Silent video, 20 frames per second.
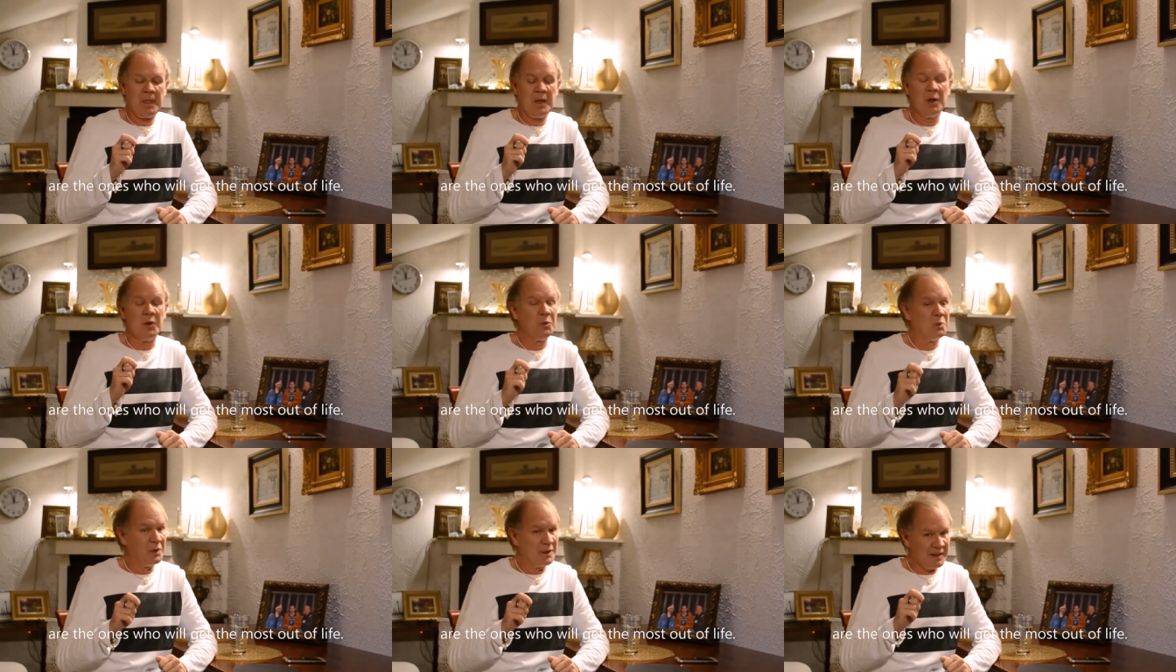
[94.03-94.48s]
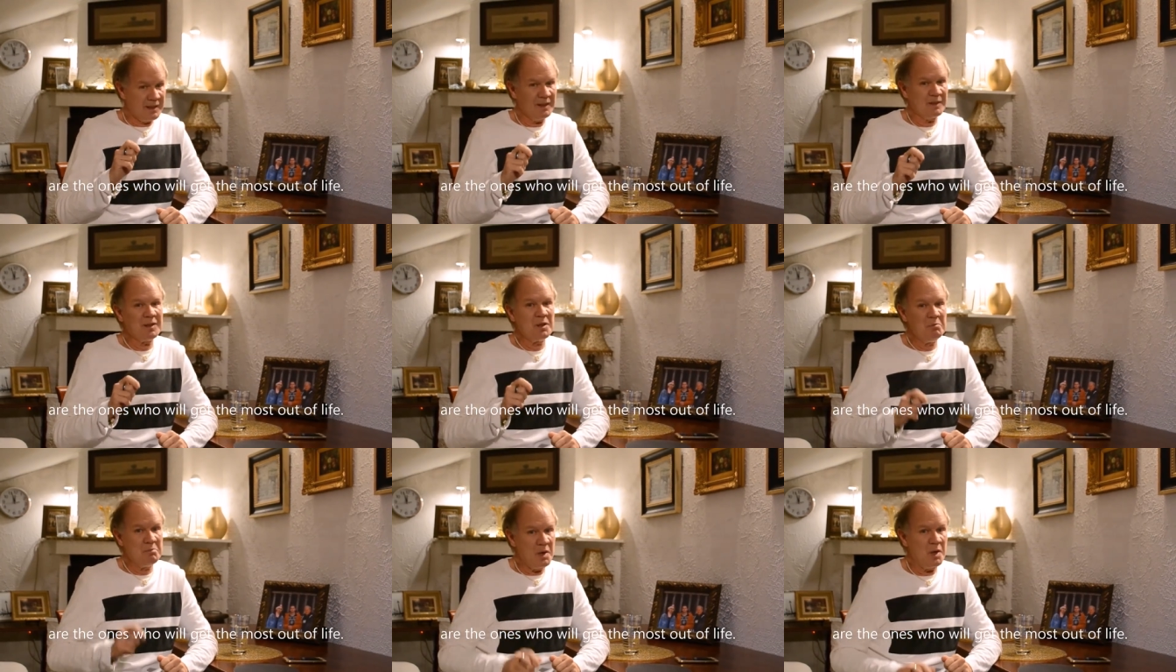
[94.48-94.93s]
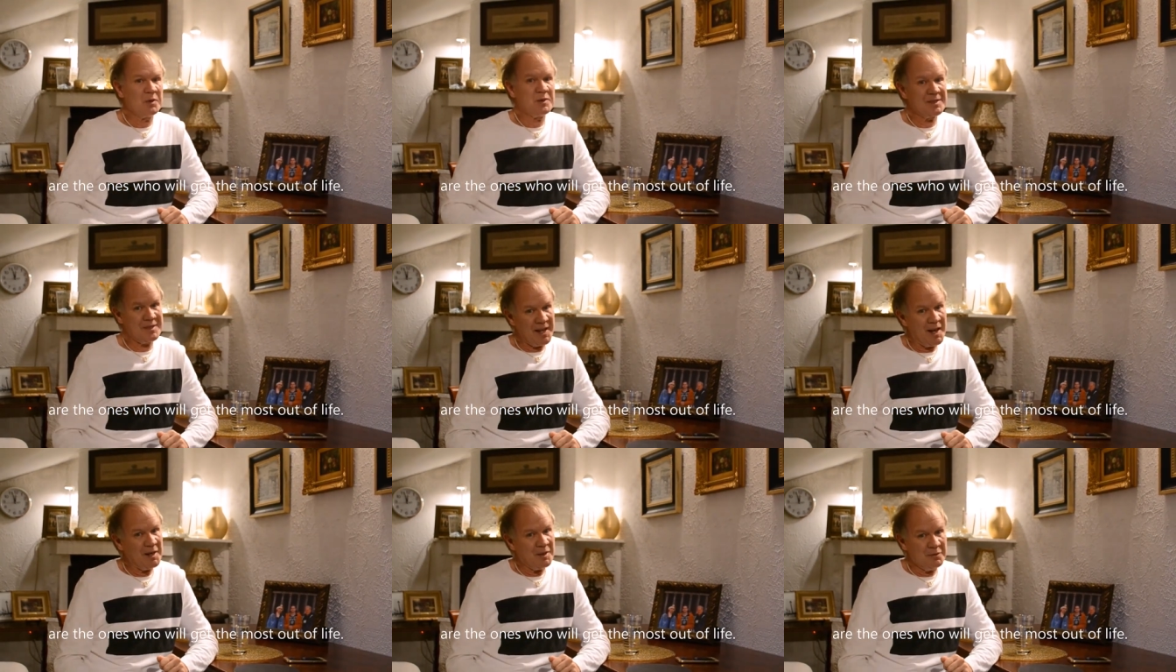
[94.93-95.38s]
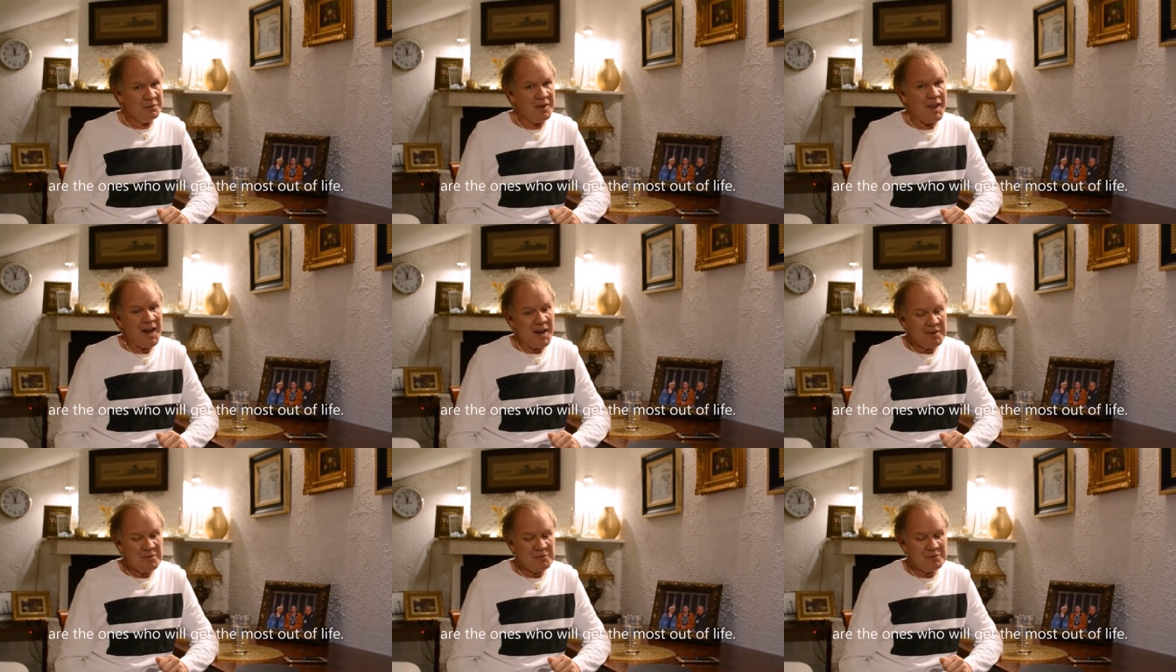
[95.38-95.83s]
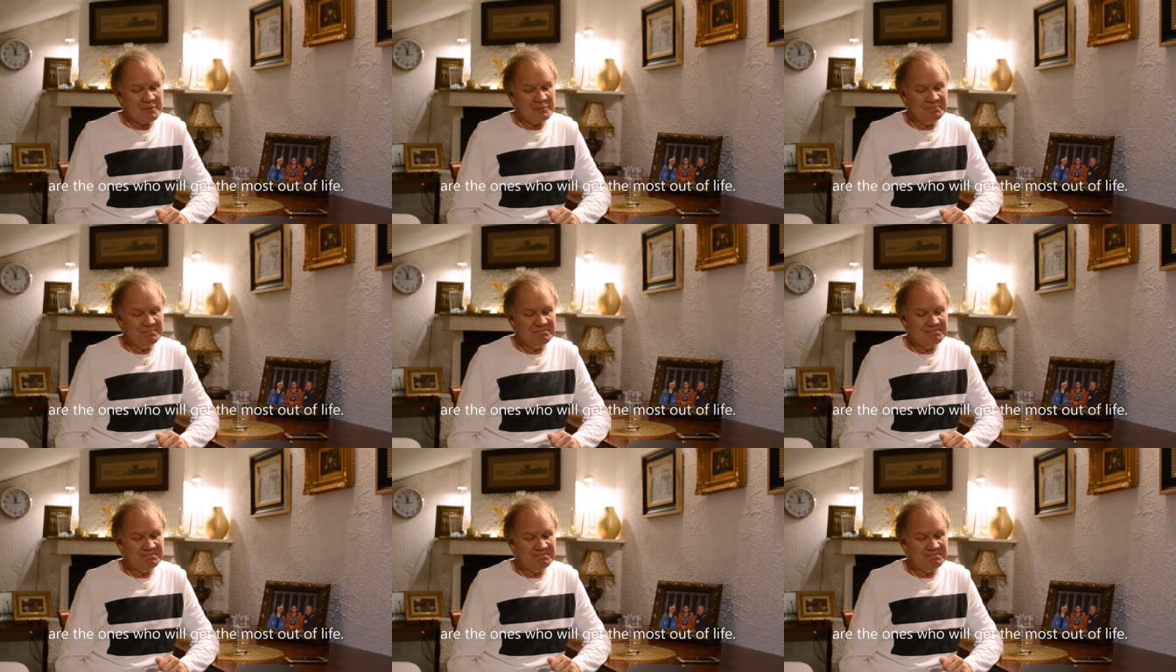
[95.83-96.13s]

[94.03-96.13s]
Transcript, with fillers: who will get the most out of life.